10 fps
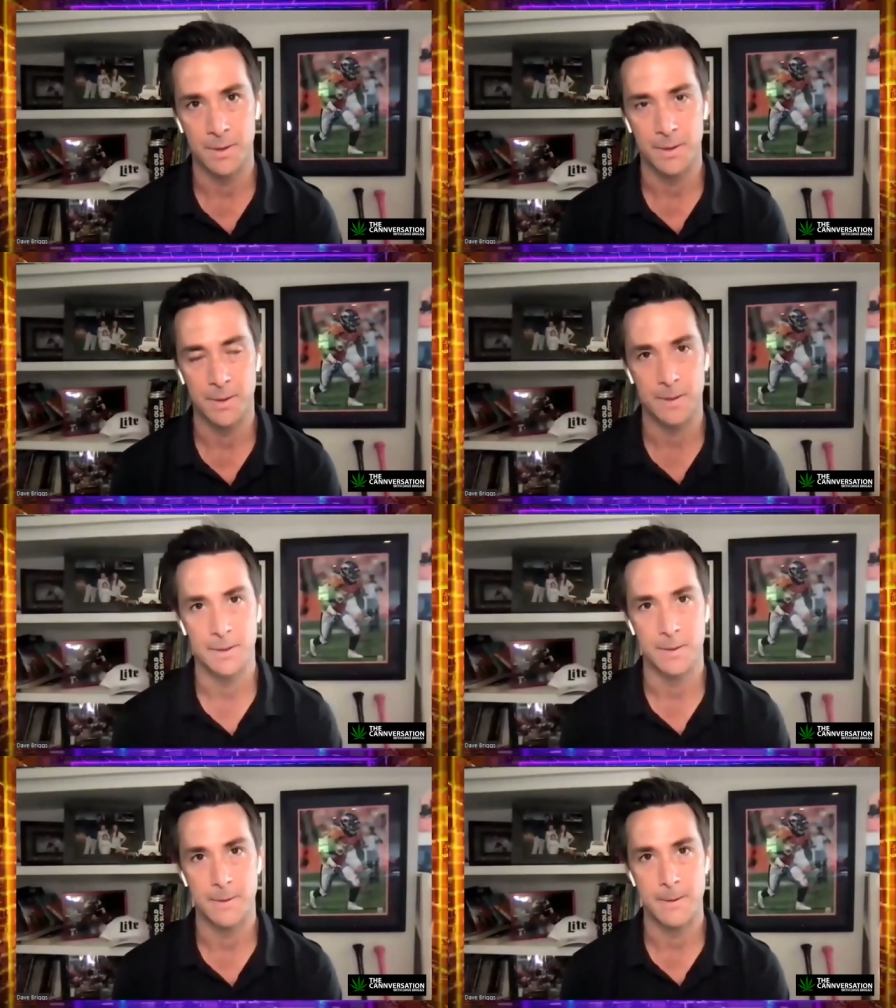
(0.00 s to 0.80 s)
Okay,
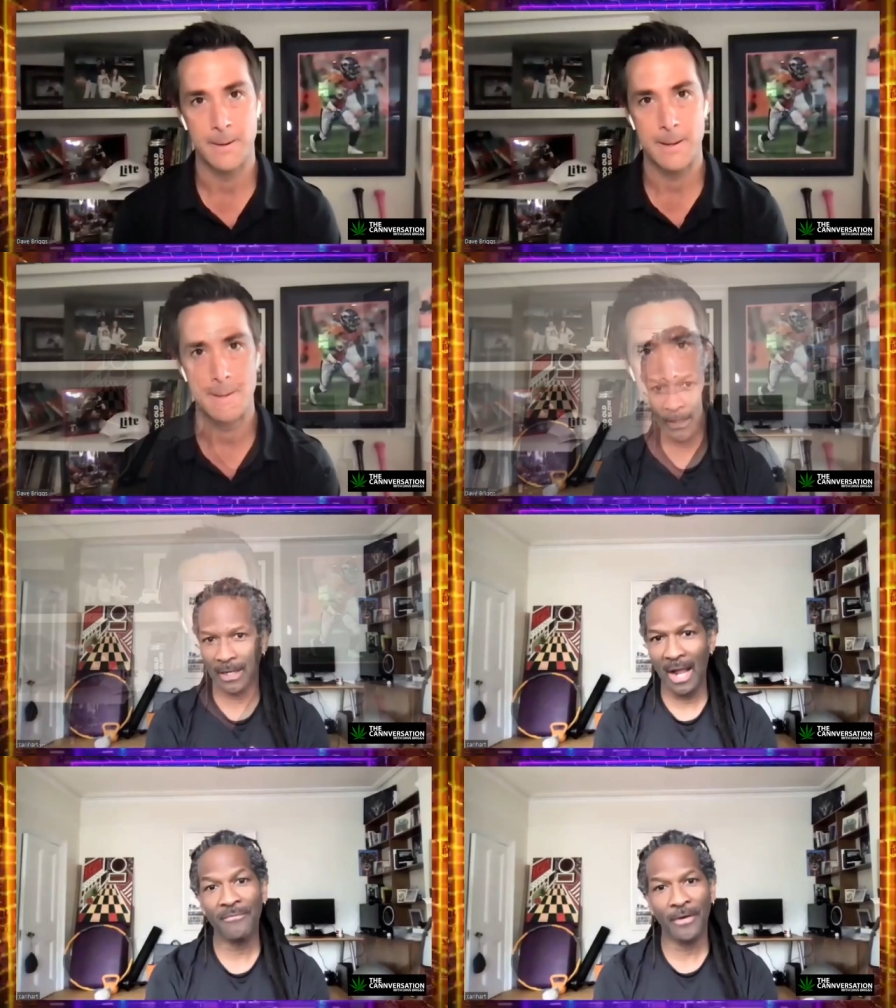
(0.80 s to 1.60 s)
so I should make it
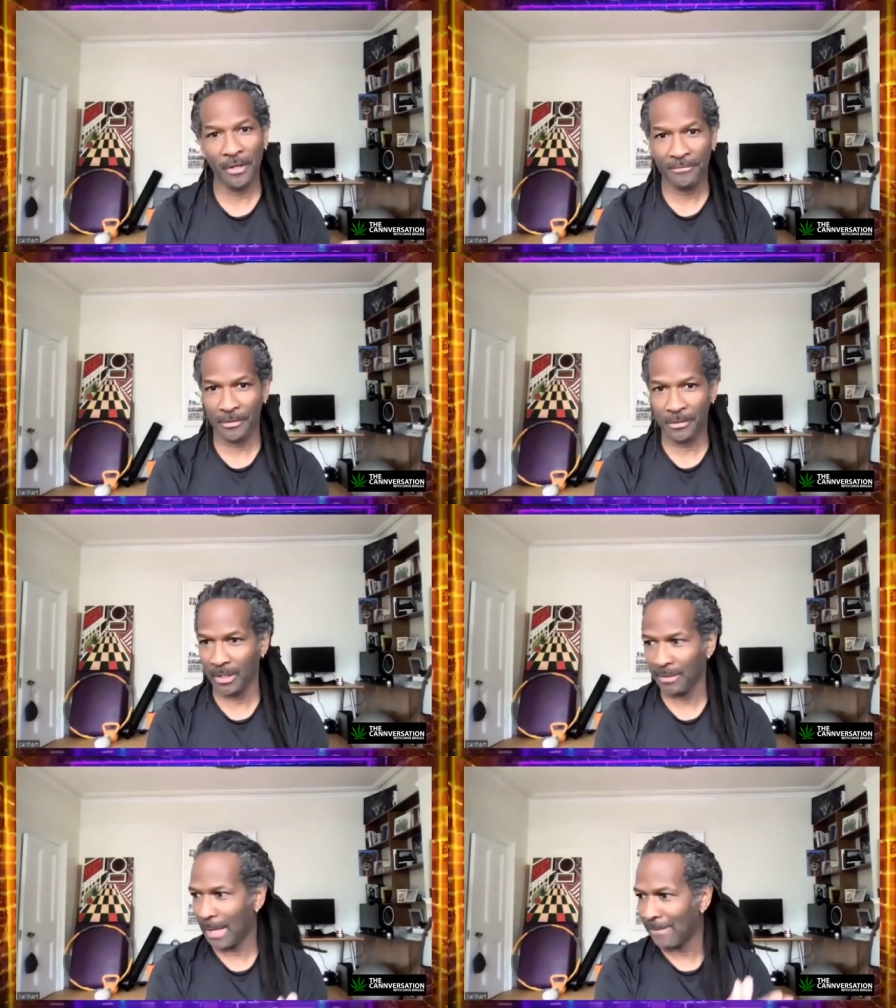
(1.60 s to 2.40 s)
clear. I voted for
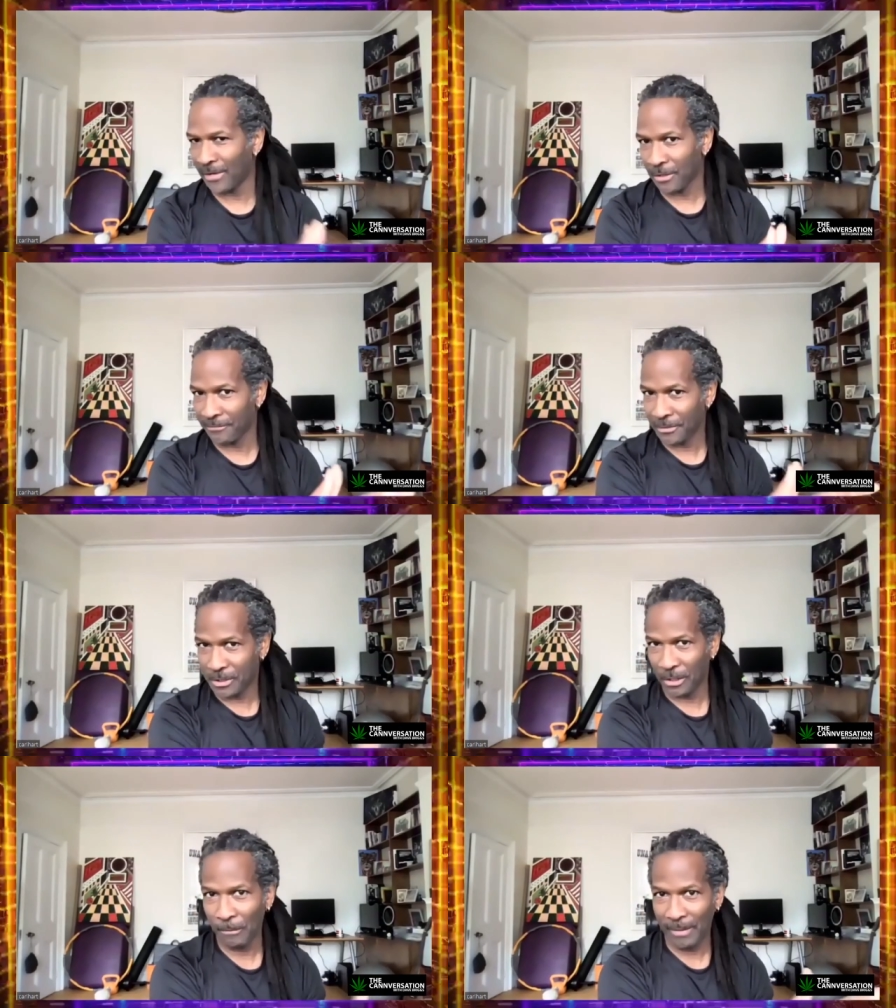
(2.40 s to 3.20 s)
uh, I voted for
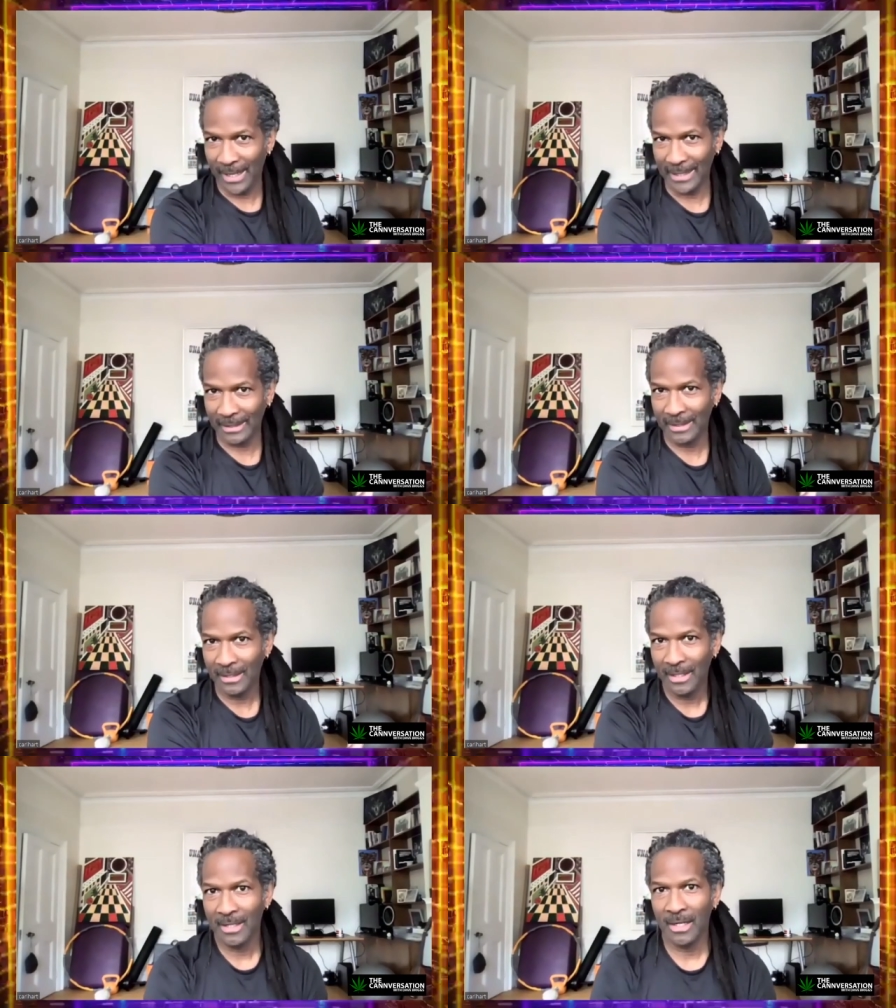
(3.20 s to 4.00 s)
Joe Biden,
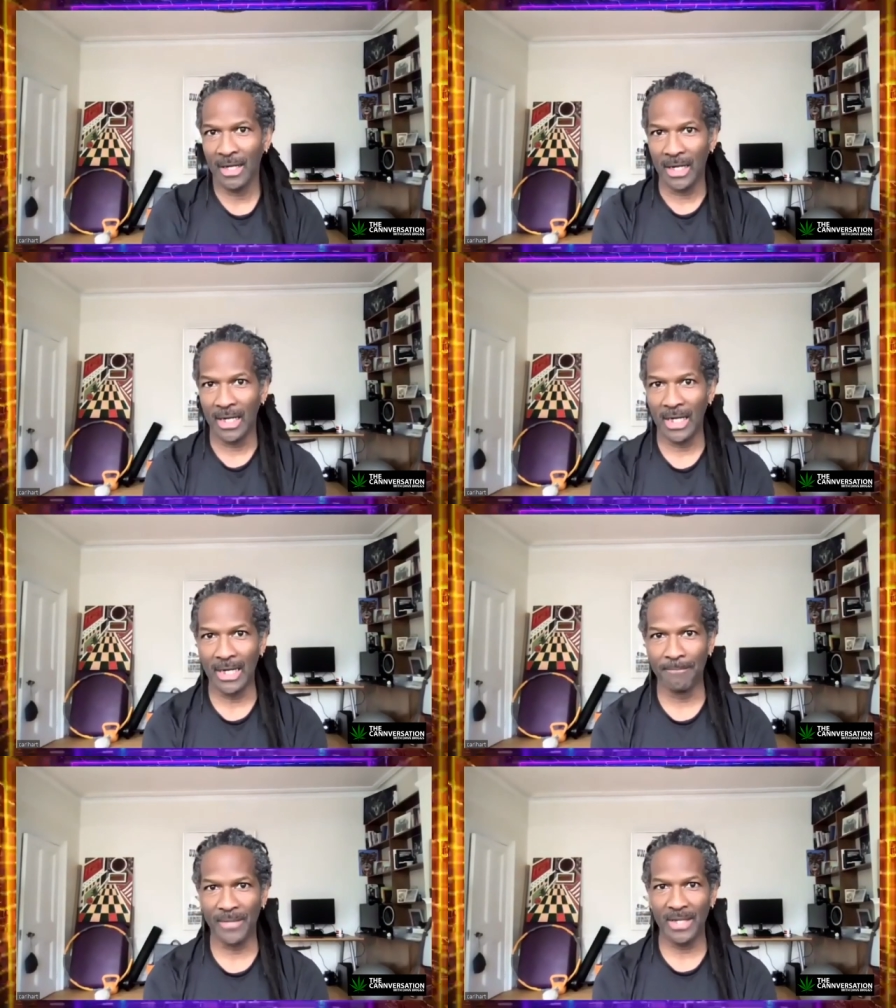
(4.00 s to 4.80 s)

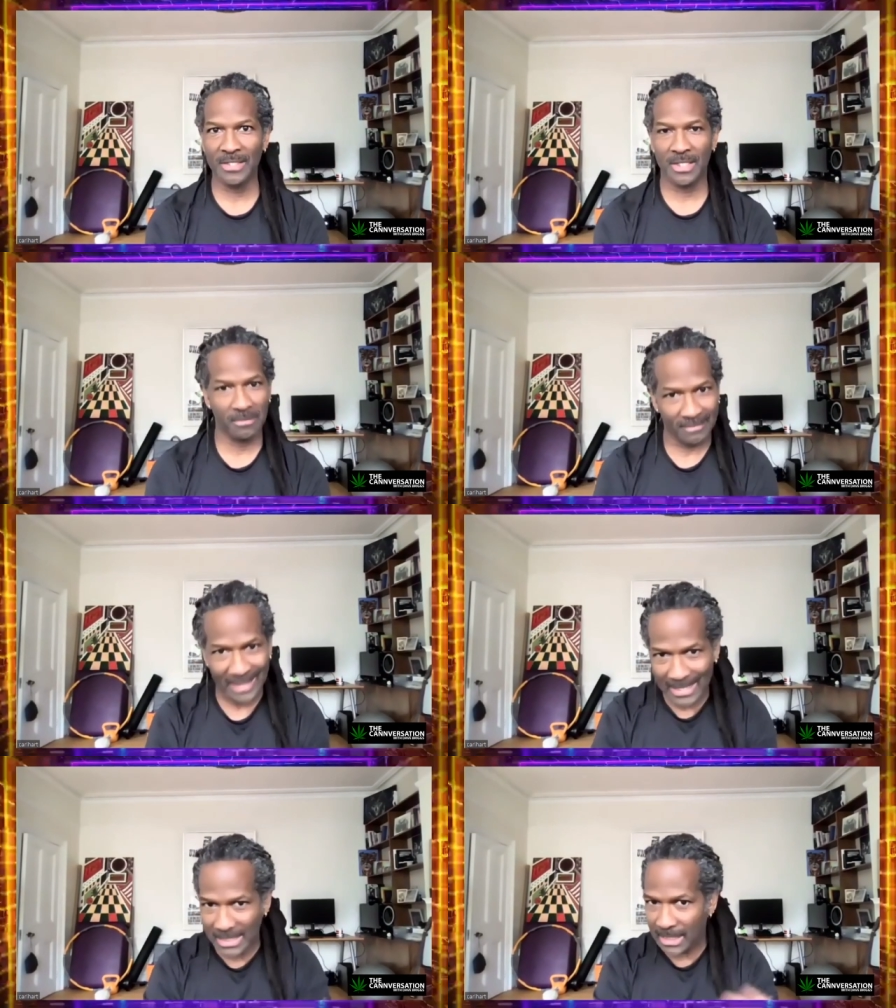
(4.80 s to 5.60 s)
um, and so
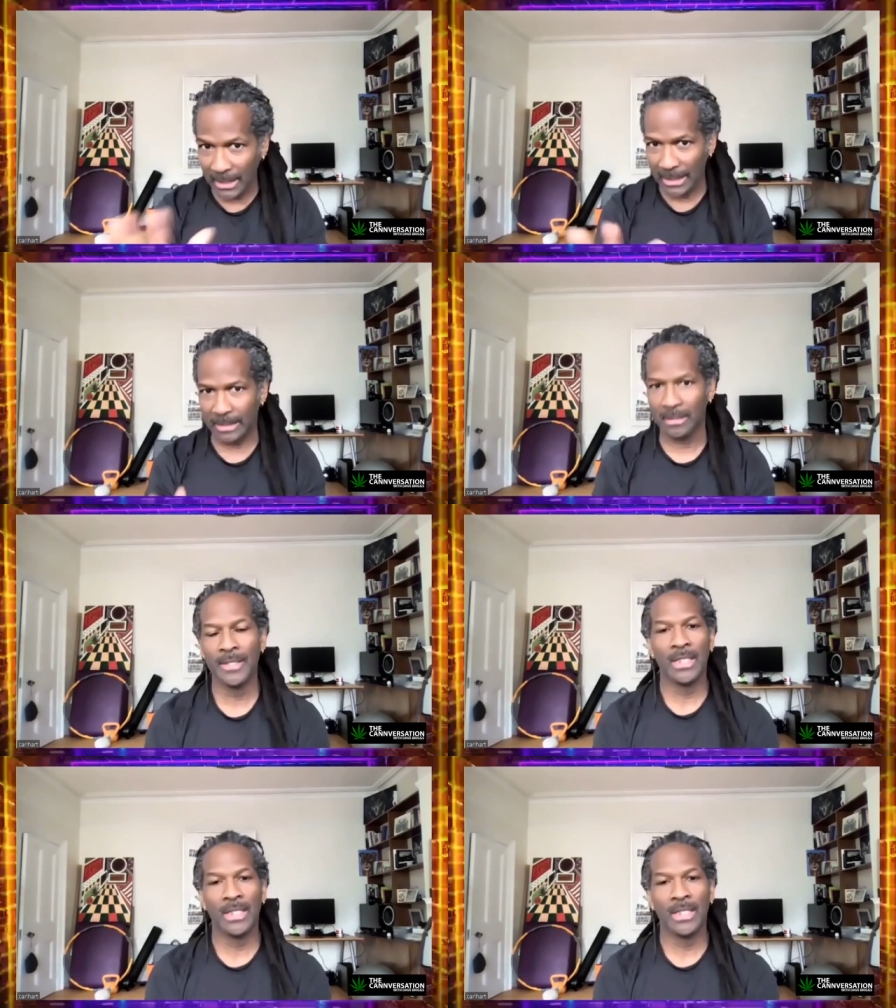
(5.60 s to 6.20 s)
that's clear.